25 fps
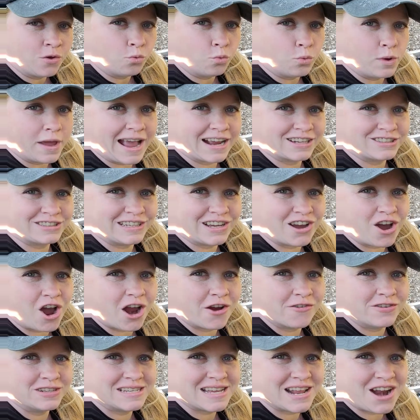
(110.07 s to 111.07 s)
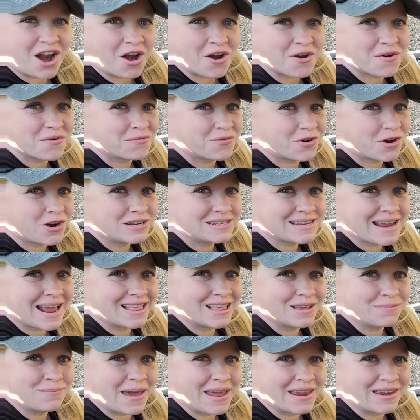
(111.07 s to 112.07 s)
We actually harvested our first
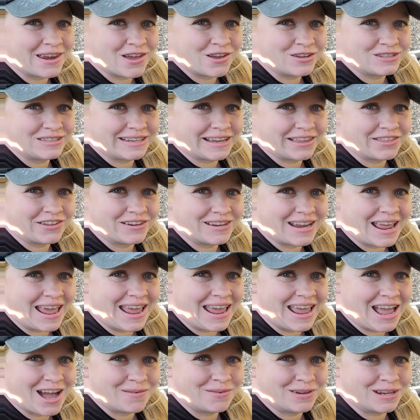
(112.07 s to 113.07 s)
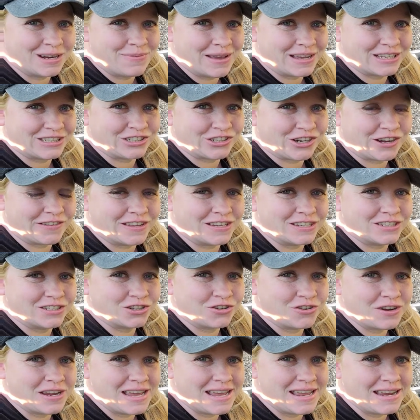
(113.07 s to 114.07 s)
jalapenos the other day. I'll put a picture on the
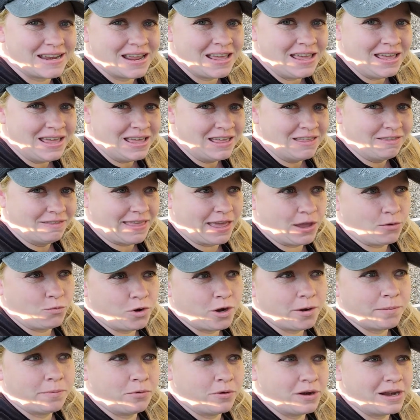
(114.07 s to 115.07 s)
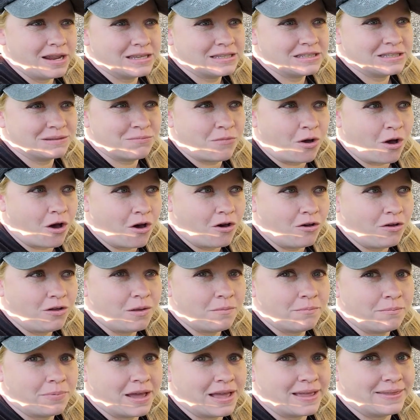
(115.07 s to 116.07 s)
screen. They were pretty small,
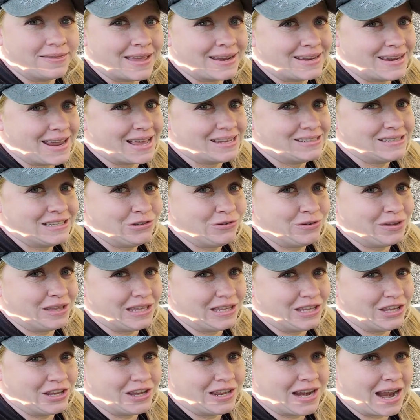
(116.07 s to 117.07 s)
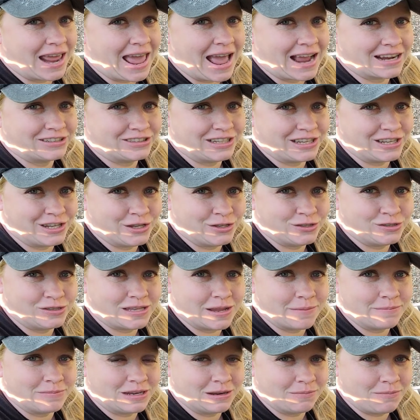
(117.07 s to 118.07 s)
but they tasted really good. I actually used
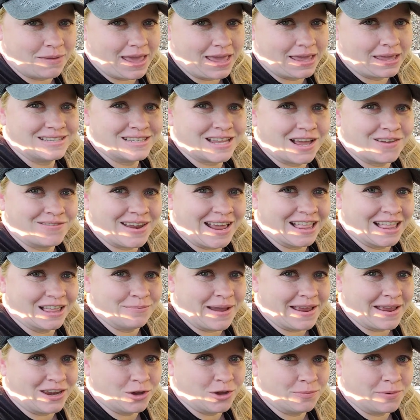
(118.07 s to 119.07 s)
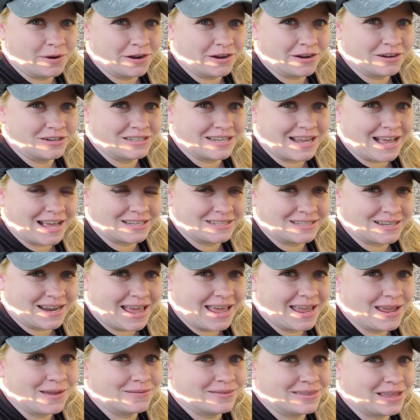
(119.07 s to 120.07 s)
them to make stuffed jalapeno burgers last
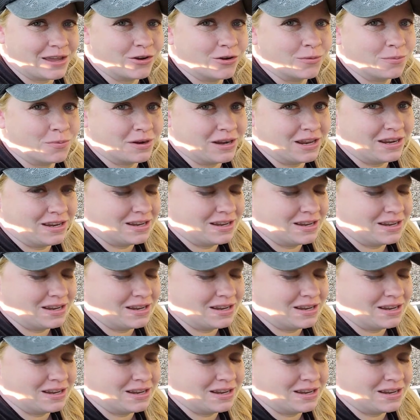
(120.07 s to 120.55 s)
night, and they were pretty